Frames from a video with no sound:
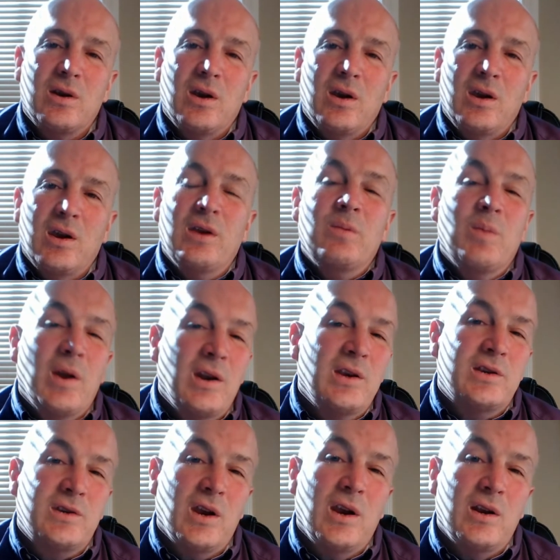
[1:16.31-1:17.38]
In many
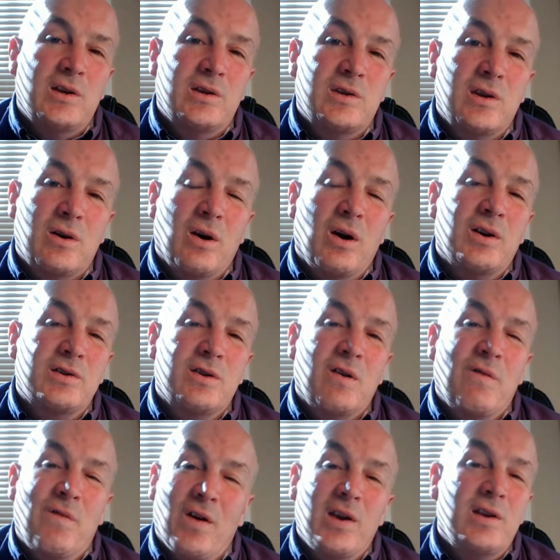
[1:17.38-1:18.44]
states, they're also
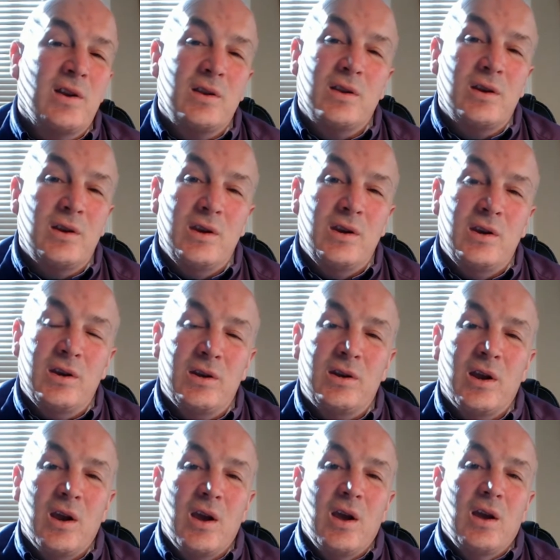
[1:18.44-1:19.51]
finding the need
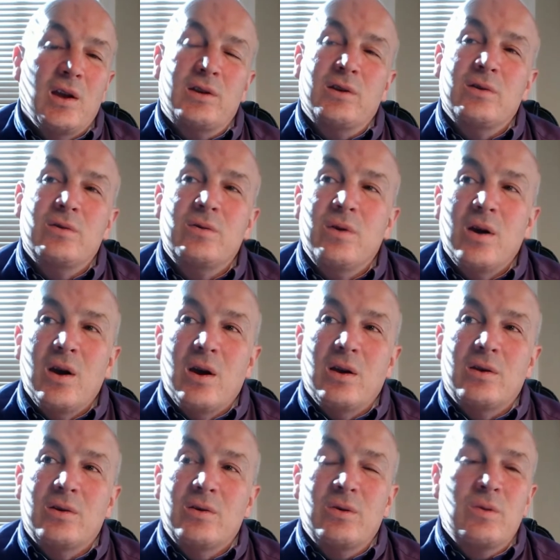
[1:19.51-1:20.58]
to
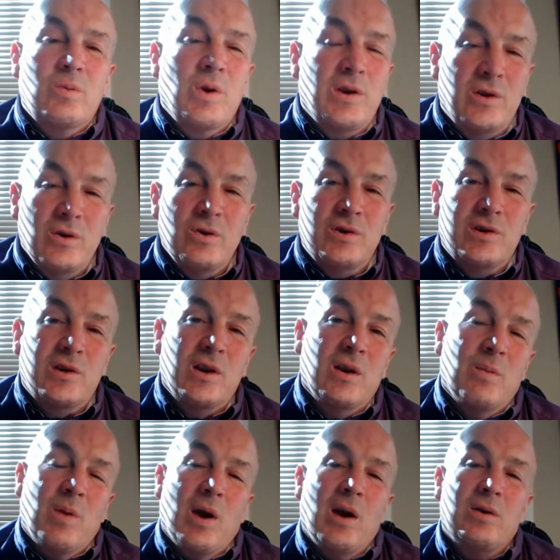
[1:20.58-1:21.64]
reduce the
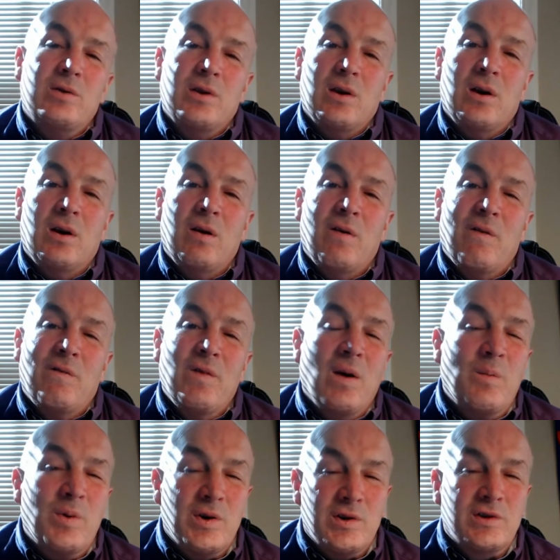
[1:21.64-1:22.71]
amount of
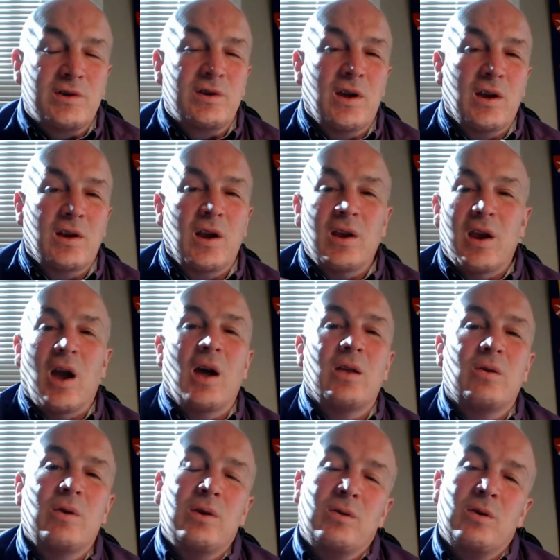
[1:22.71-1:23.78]
numbers that can
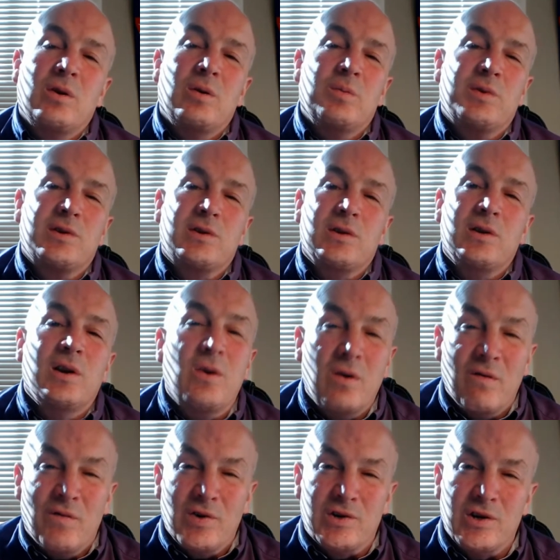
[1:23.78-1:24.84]
gather in groups. And here
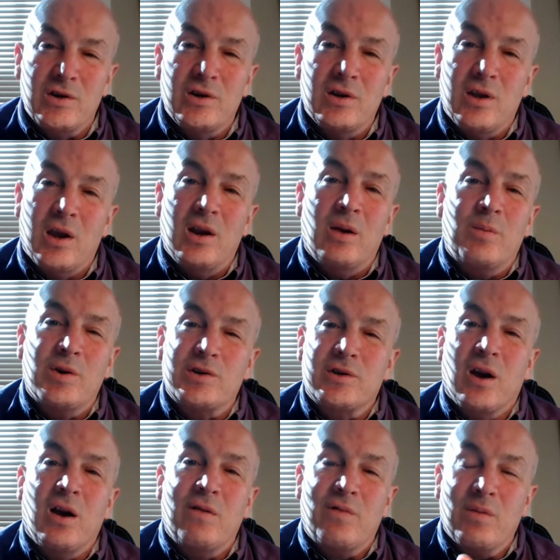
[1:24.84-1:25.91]
in Virginia, that number has
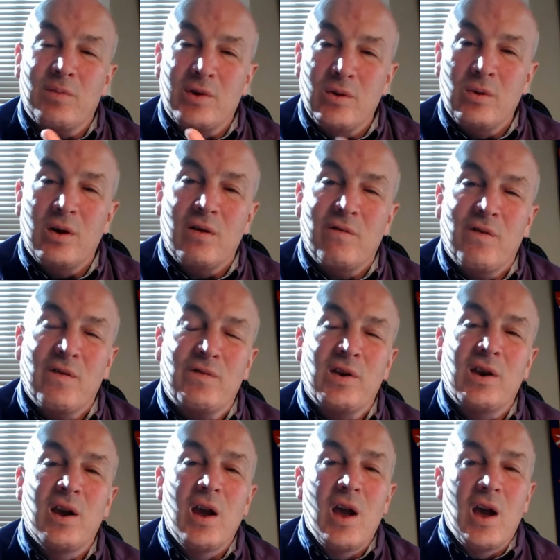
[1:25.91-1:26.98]
gone from
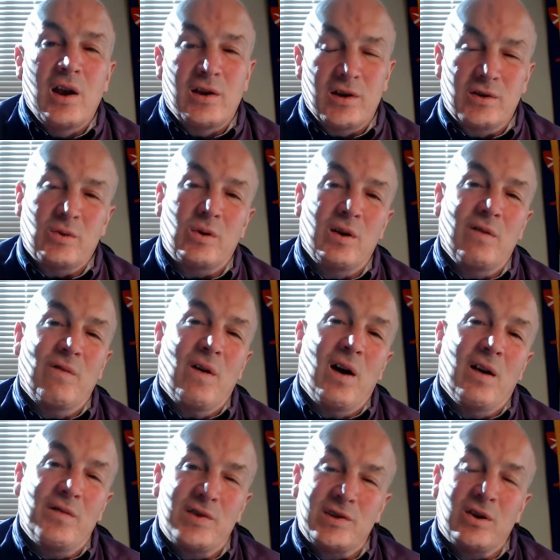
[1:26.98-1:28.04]
250 to
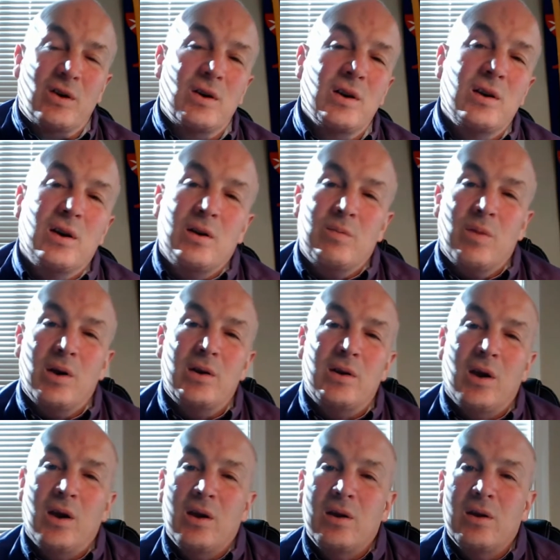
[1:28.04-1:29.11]
25 starting on
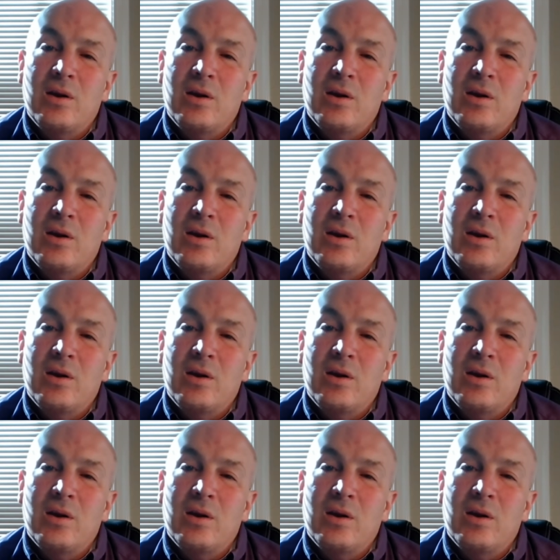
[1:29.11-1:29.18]
Monday.